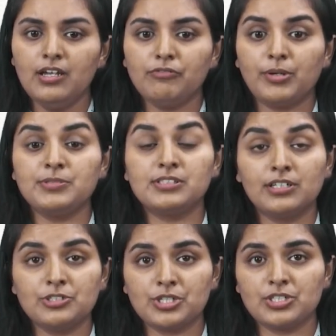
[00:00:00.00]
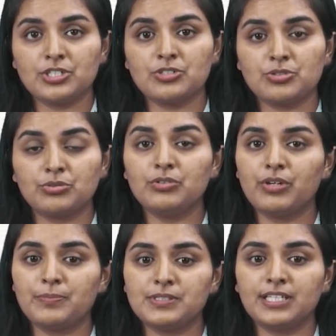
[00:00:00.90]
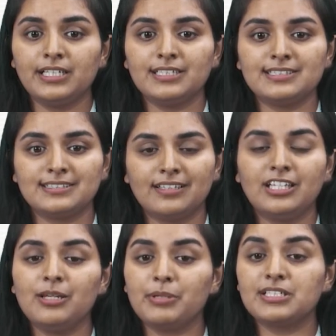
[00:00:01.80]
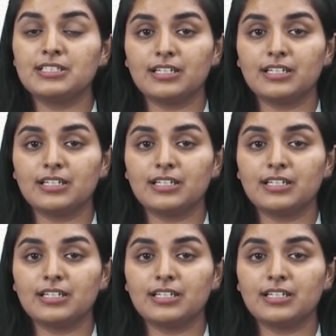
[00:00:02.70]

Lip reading: from search engine to the website is nothing but